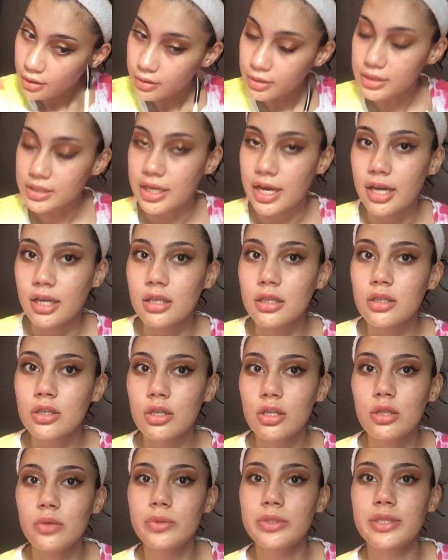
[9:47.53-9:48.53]
The darker
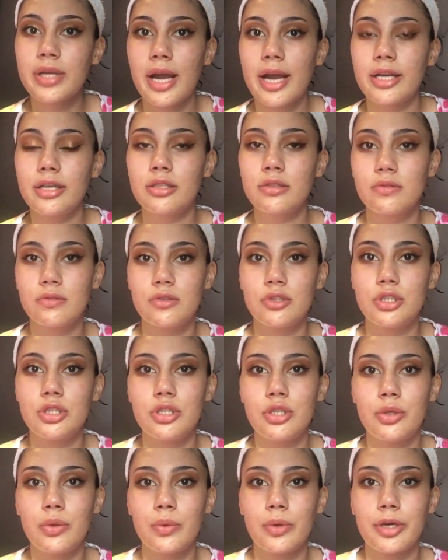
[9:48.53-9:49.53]
colour was kind of
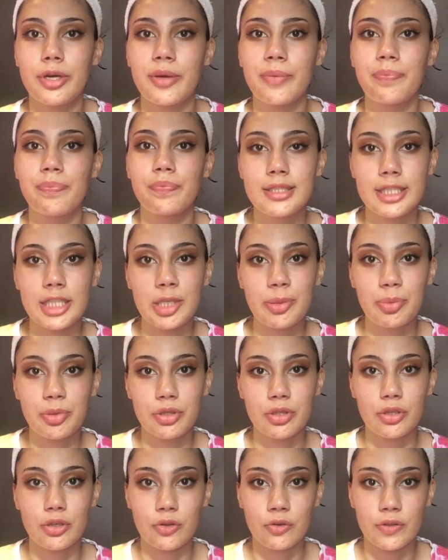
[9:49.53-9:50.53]
to
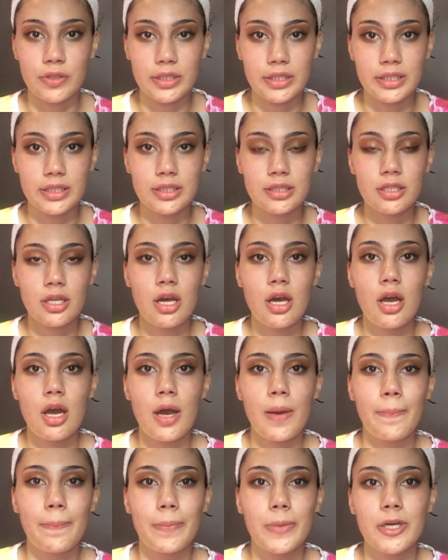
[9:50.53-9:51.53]
deepen the crease,
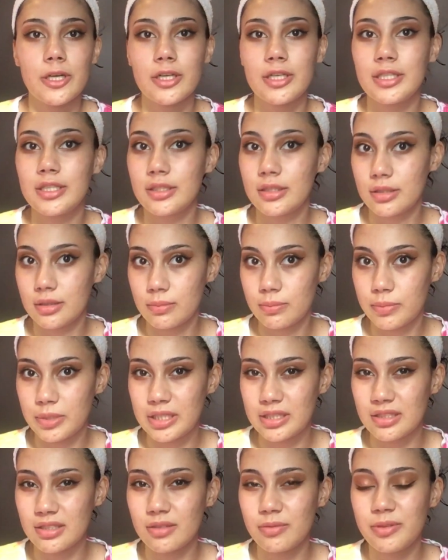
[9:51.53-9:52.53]
but
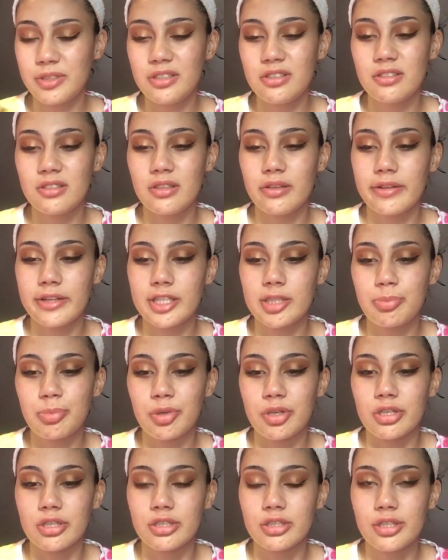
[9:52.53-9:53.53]
because I've been using this
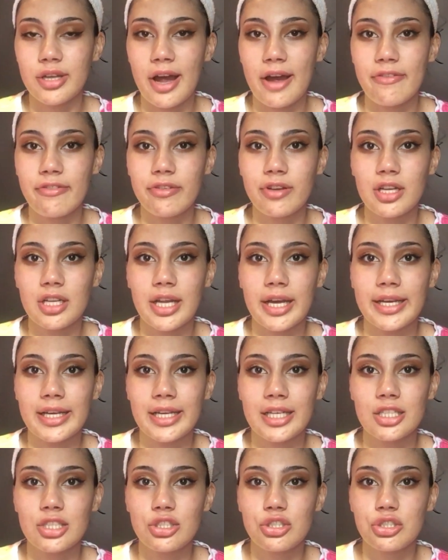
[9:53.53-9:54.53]
brush, I feel like
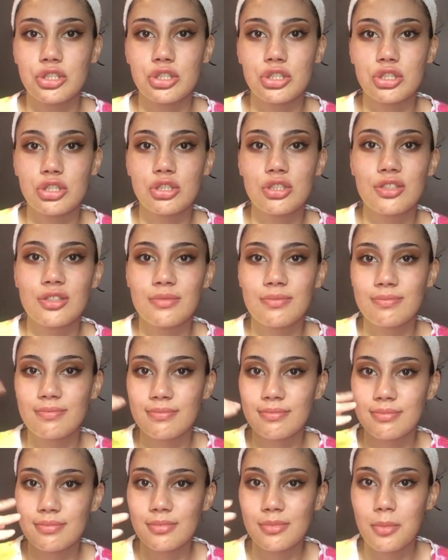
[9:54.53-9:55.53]
it's just
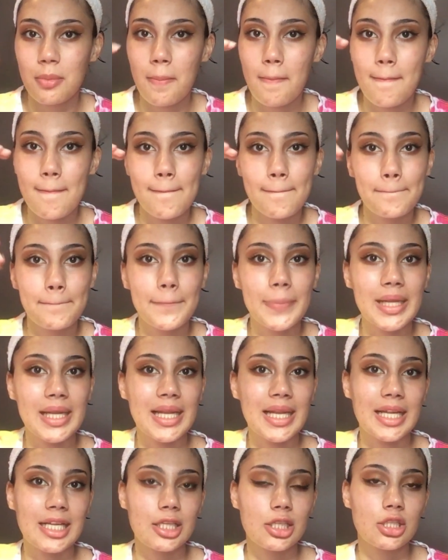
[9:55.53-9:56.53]

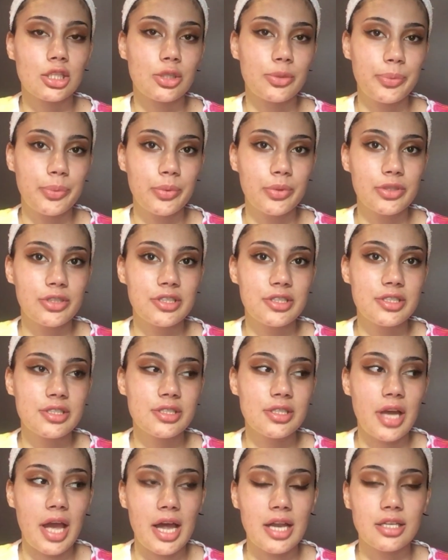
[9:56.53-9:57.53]
blended
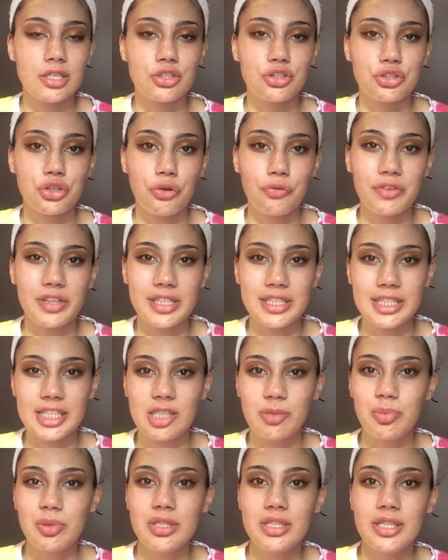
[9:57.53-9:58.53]
upwards and not really
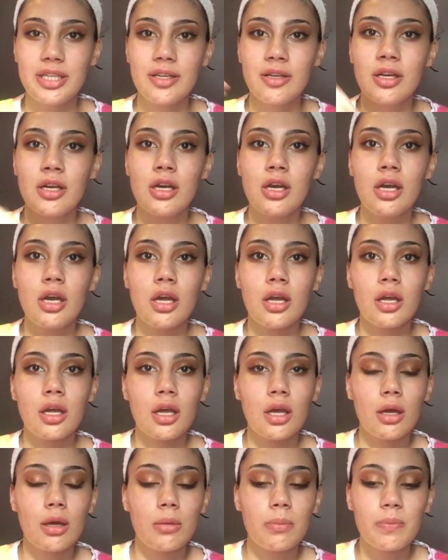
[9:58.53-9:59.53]
deepened it.
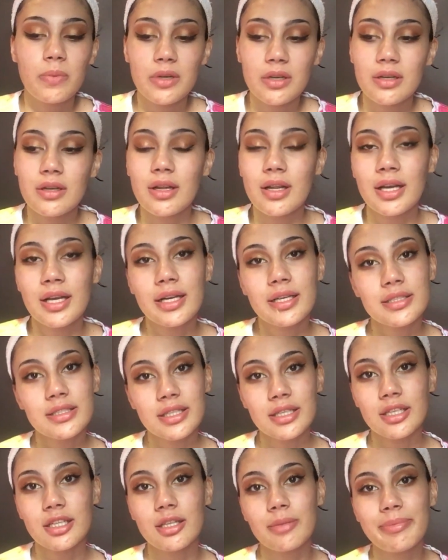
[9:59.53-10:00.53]
But like I
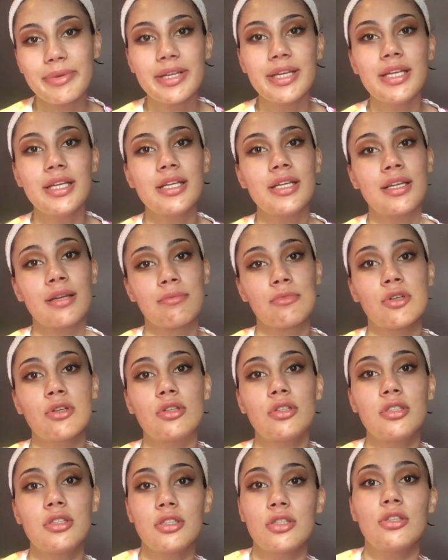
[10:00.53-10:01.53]
said at the beginning, I'm not
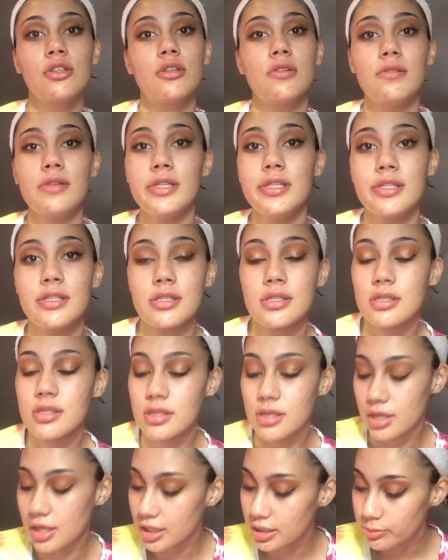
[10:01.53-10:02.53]
good at cut creases,
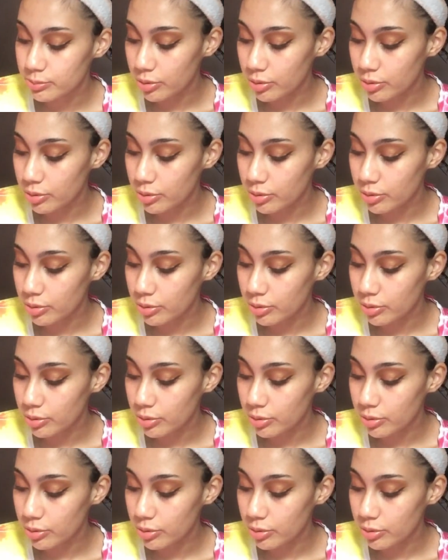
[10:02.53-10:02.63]
so that's